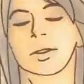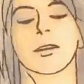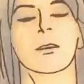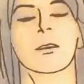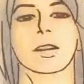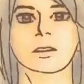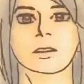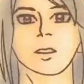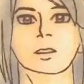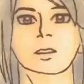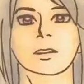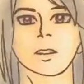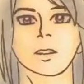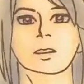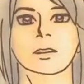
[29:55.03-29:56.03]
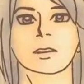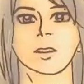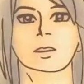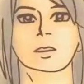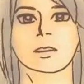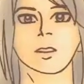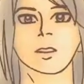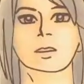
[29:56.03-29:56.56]
Us? There is
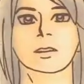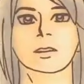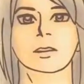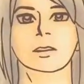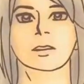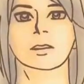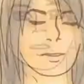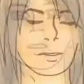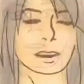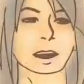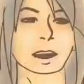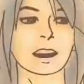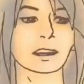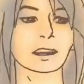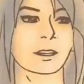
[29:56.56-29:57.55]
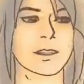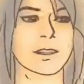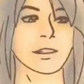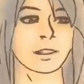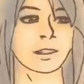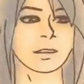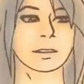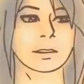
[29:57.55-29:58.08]
no us.
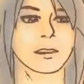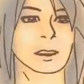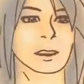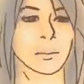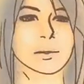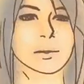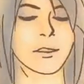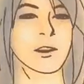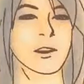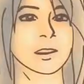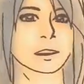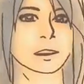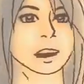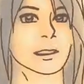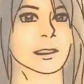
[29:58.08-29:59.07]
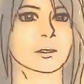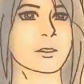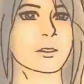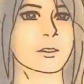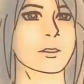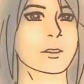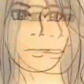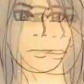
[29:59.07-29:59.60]
Look, like I've said, I did have a
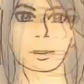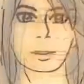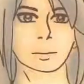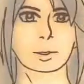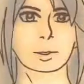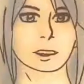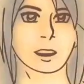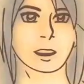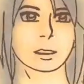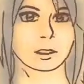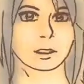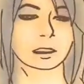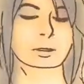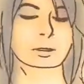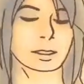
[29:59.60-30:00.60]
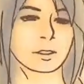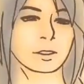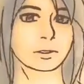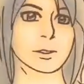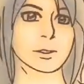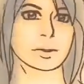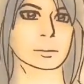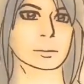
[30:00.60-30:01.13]
nice time, and I do
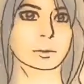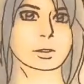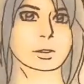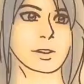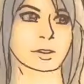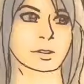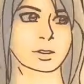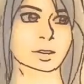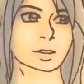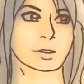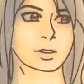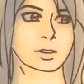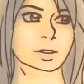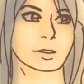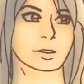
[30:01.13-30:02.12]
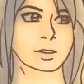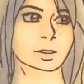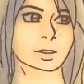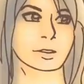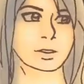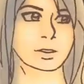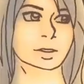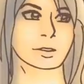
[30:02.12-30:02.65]
appreciate that you didn't bail on me as
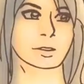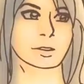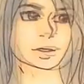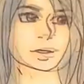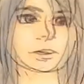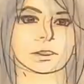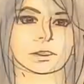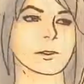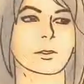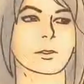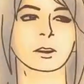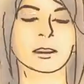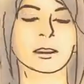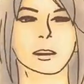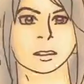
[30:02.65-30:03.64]
soon as I woke up, as soon as you